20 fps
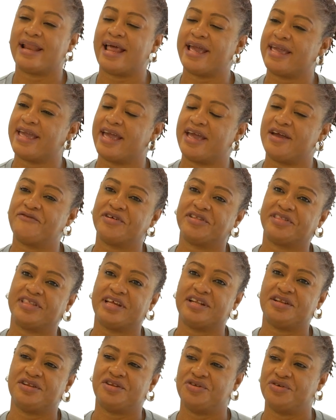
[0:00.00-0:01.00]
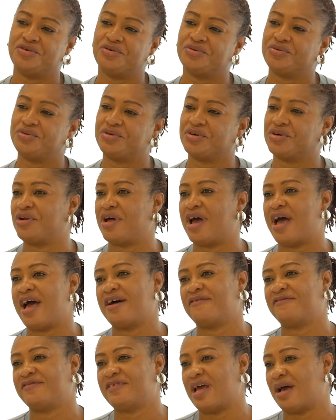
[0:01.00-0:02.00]
like everything new, you're gonna
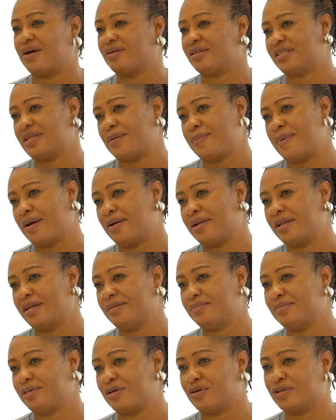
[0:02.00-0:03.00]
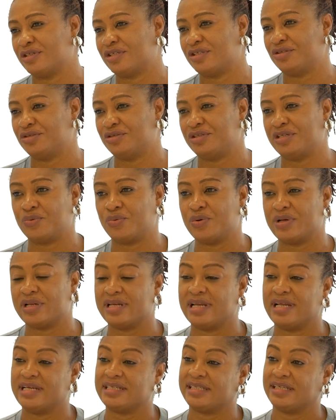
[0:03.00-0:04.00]
have doubts about it because you didn't
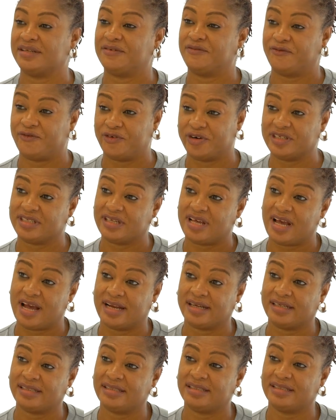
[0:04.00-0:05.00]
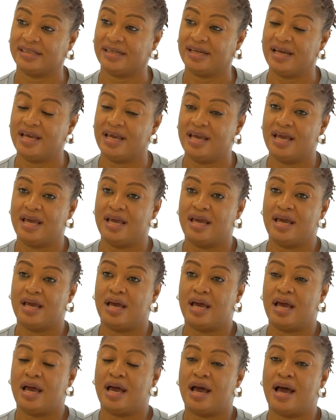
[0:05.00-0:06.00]
witness it firsthand.
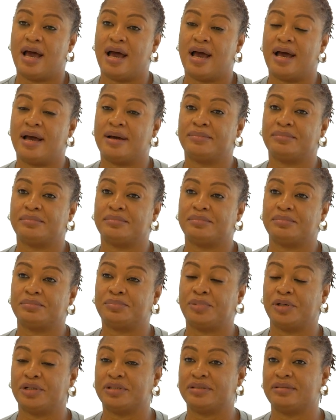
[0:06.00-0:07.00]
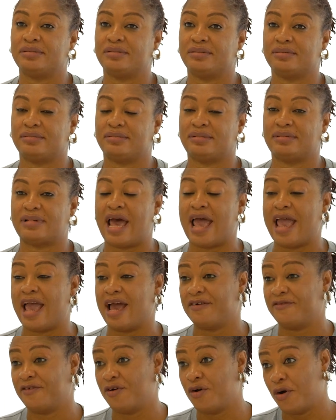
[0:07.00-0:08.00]
Um, but I
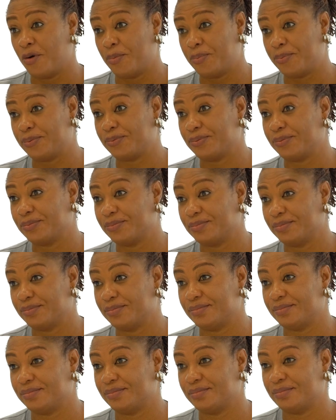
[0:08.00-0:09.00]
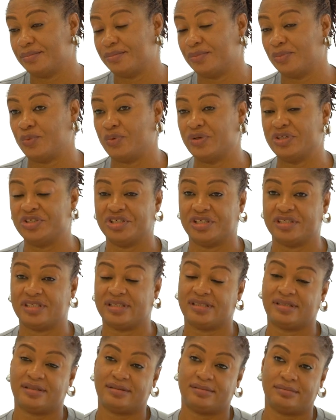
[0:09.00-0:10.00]
have hope. Mm -hmm. We
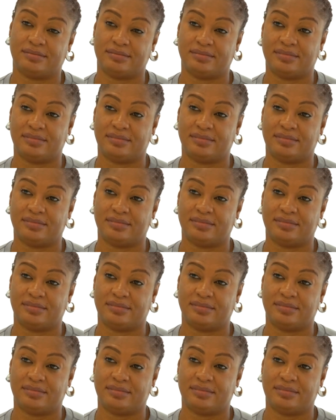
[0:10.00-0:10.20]
just